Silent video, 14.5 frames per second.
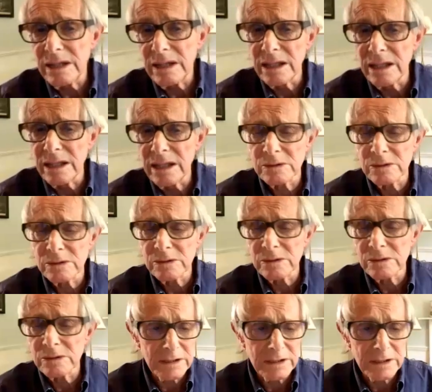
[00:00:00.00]
their foreign
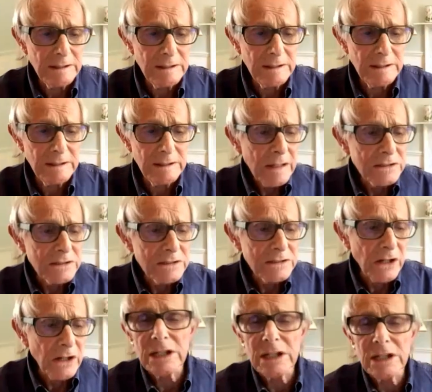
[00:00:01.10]
policy.
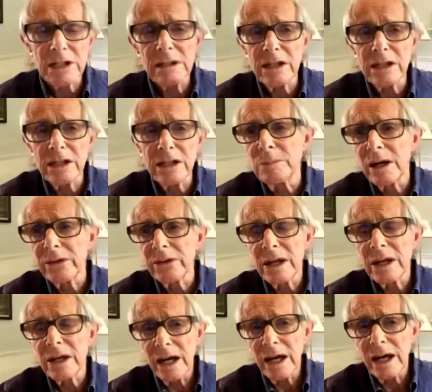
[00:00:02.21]
So there is a